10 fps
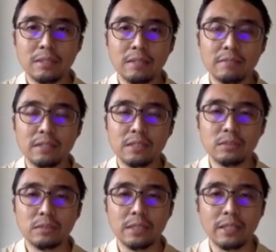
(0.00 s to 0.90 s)
I've just
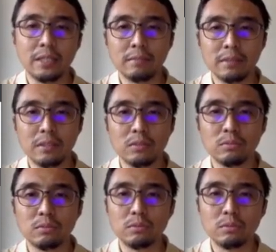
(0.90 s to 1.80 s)
used a timer
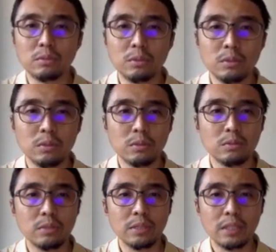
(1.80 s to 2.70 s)
to
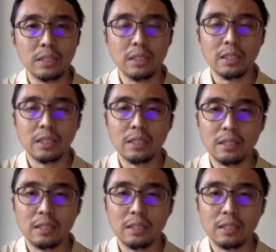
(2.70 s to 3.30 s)
indicate,